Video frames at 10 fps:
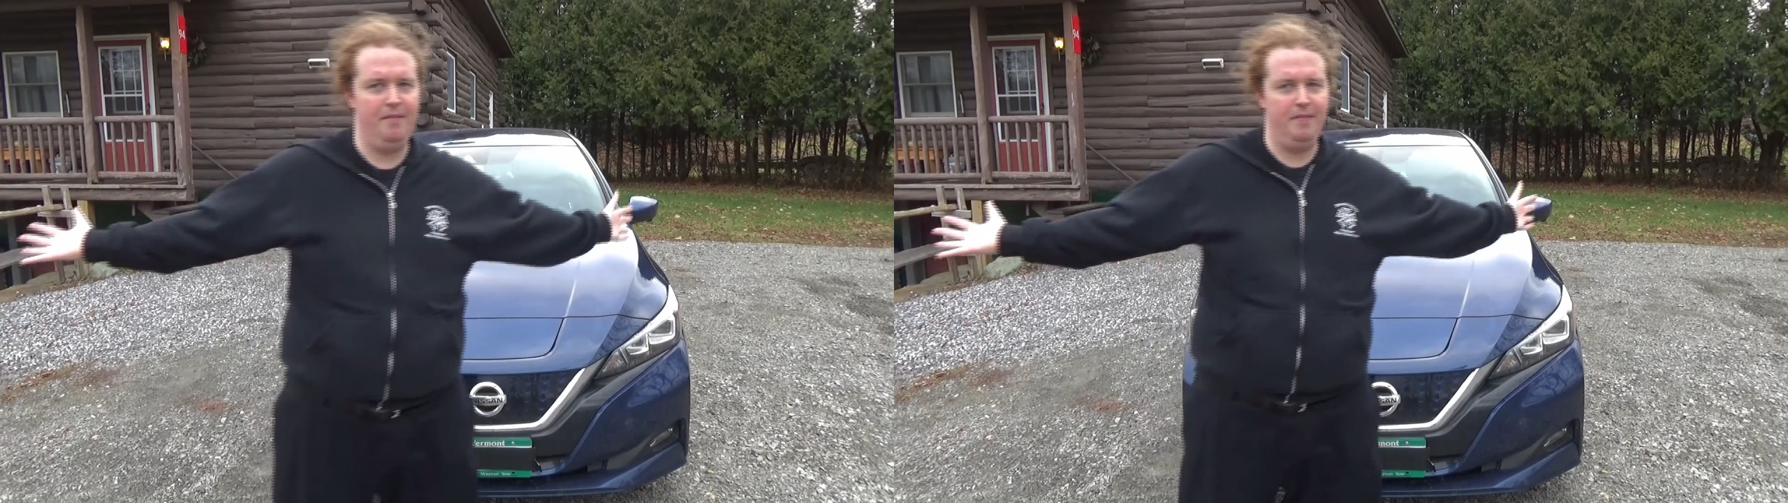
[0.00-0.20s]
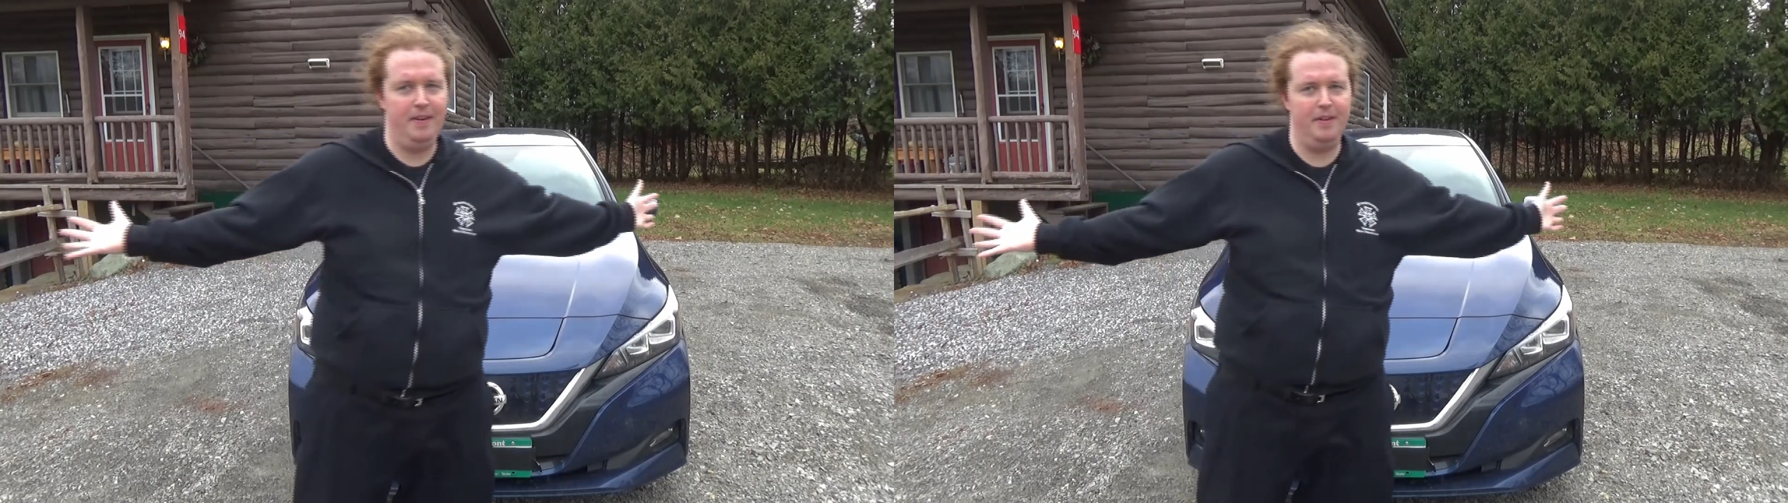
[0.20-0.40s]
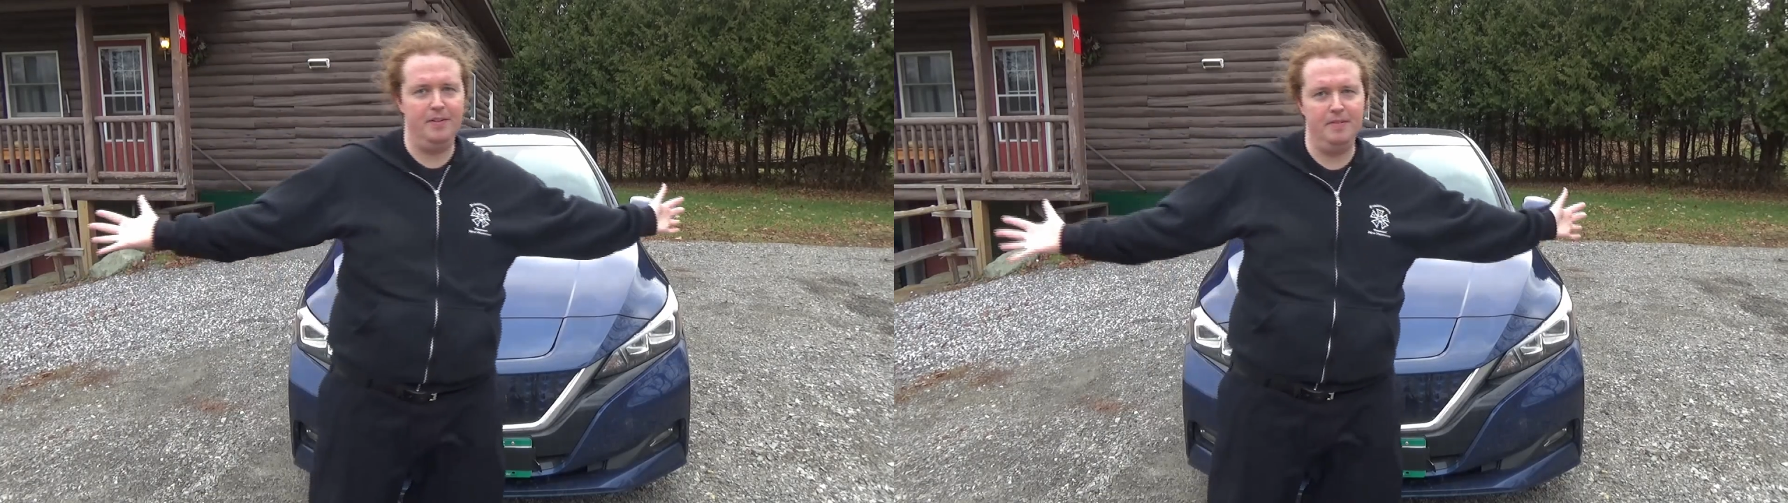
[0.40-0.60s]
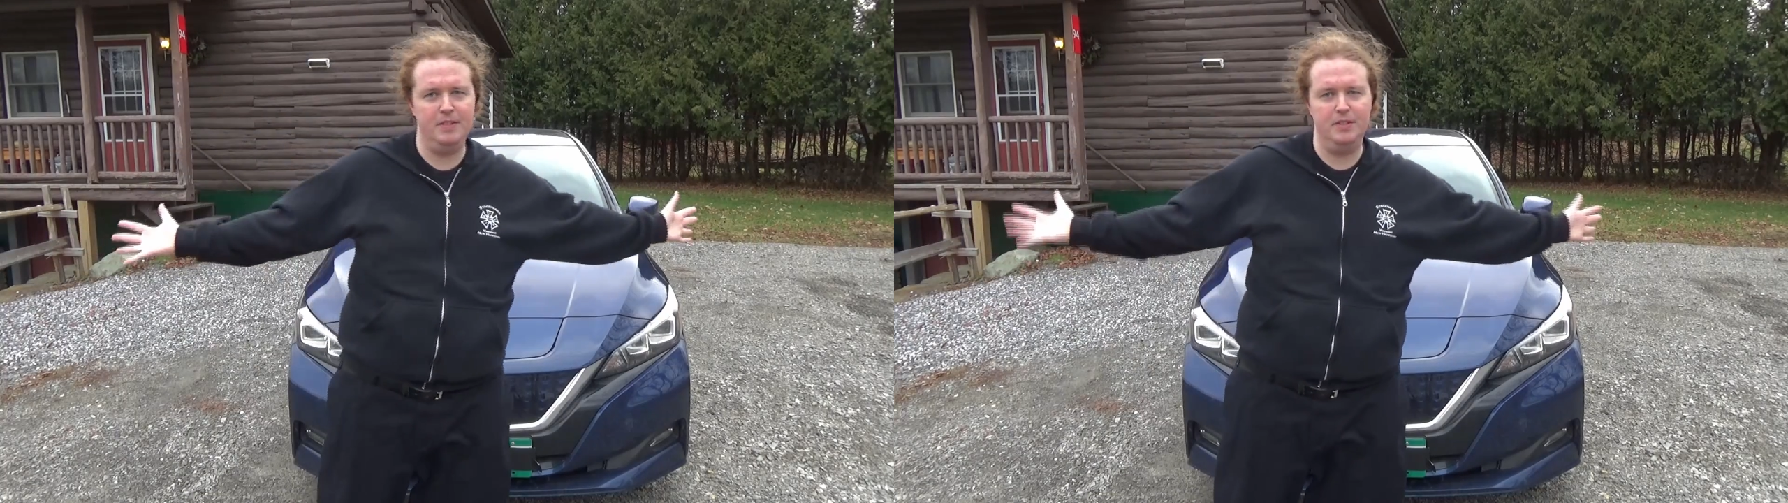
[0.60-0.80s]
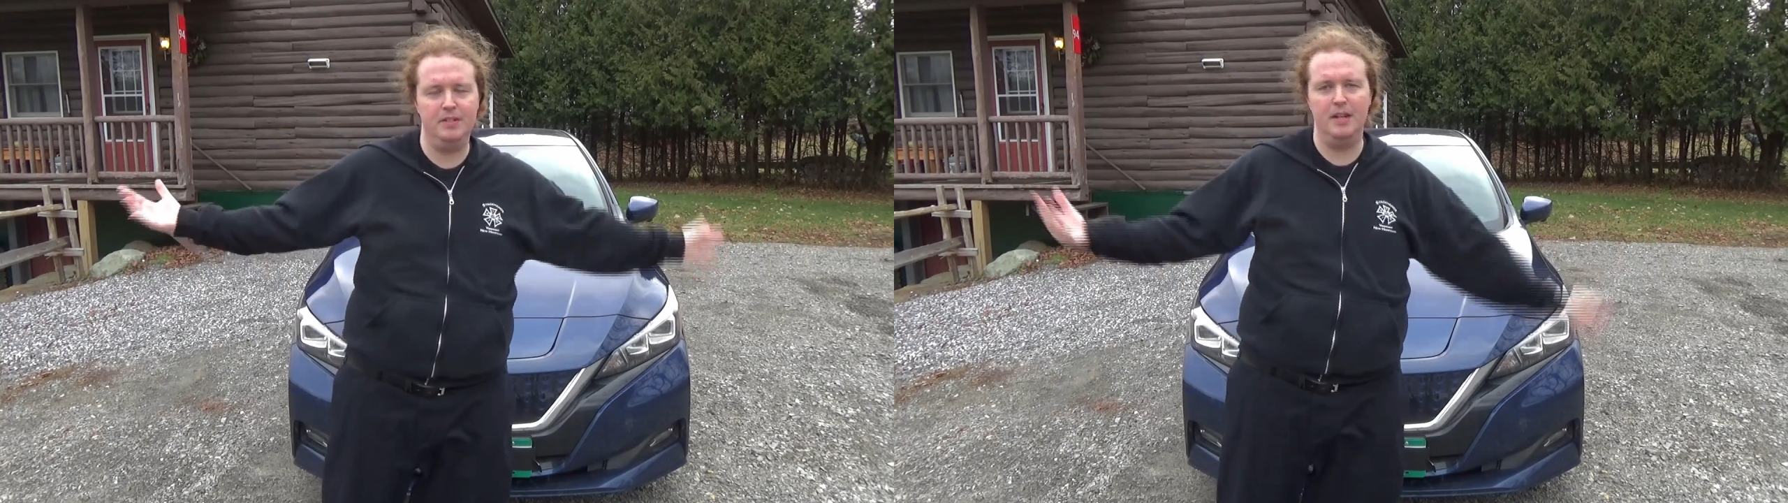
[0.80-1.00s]
field of
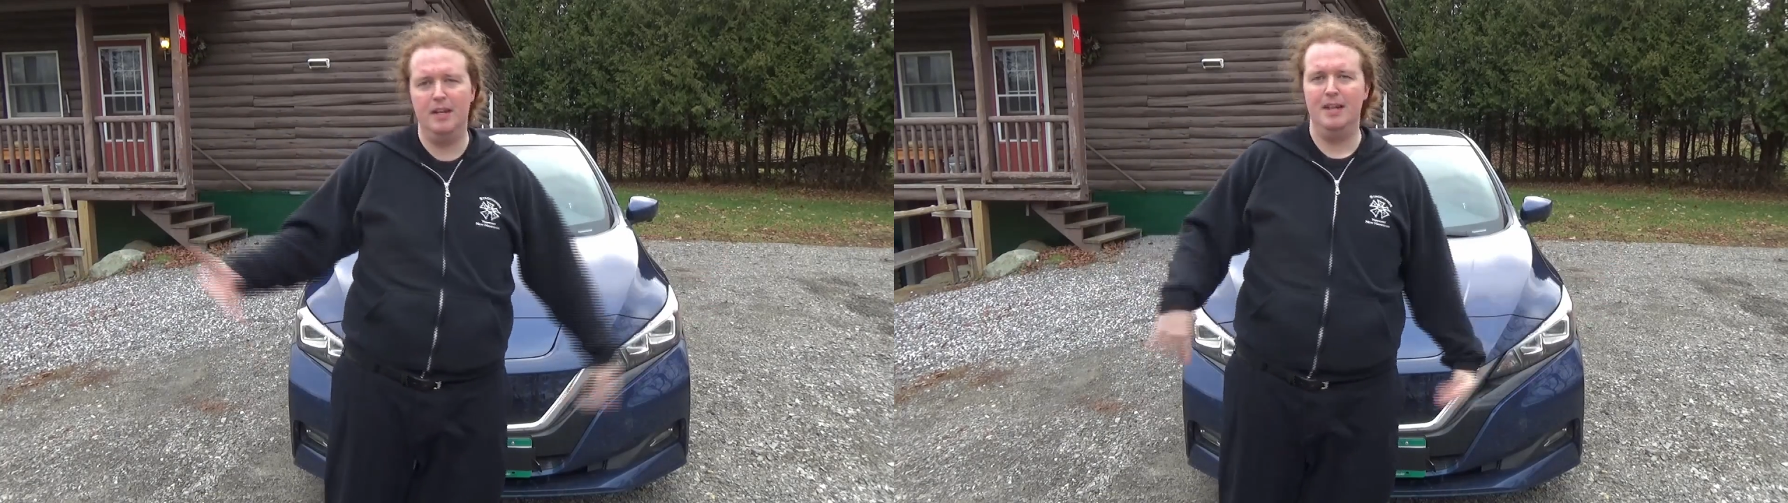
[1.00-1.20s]
vision,